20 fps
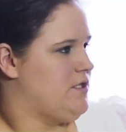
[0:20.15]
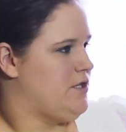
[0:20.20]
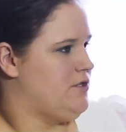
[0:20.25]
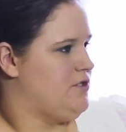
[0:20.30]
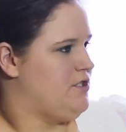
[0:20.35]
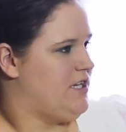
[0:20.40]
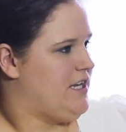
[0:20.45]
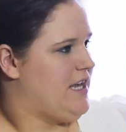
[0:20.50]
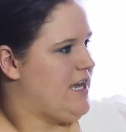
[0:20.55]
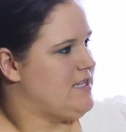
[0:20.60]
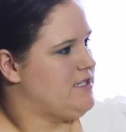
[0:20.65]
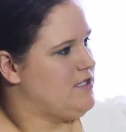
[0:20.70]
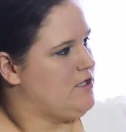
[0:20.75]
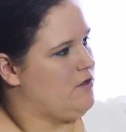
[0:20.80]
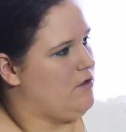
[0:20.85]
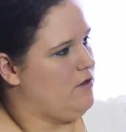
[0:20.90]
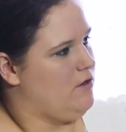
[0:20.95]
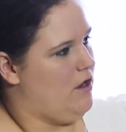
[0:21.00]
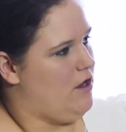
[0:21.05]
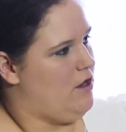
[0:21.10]
so she gets
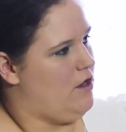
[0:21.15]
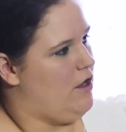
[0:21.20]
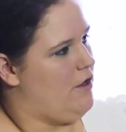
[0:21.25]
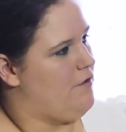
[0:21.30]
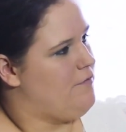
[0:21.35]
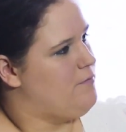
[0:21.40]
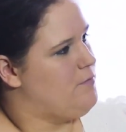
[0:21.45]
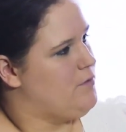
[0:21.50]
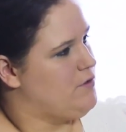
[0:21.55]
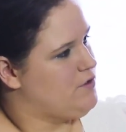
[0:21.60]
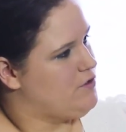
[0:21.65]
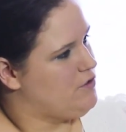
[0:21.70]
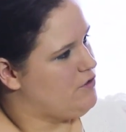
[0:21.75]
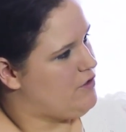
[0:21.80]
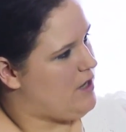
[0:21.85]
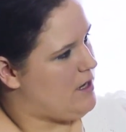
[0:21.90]
a lot of muscle